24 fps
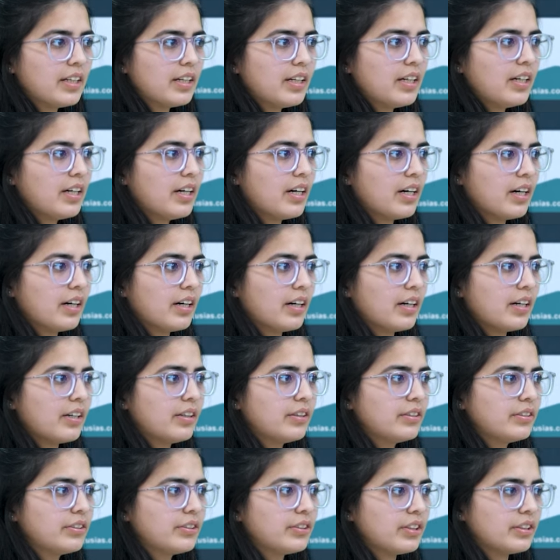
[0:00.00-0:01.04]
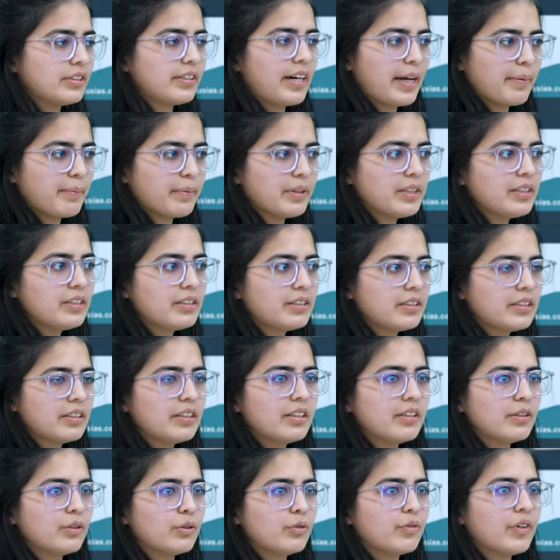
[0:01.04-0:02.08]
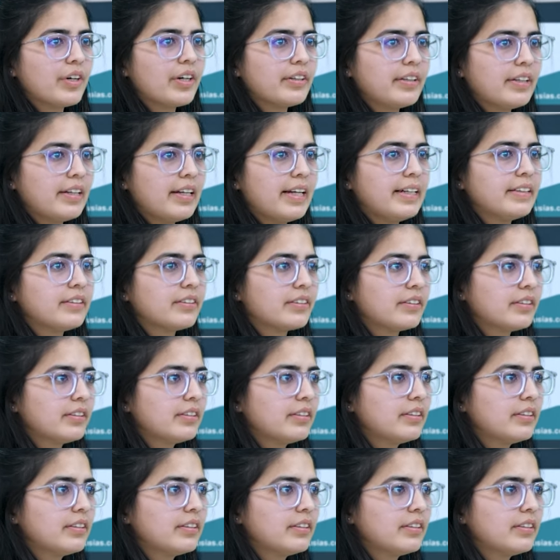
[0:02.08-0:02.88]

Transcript: the tribals, who were later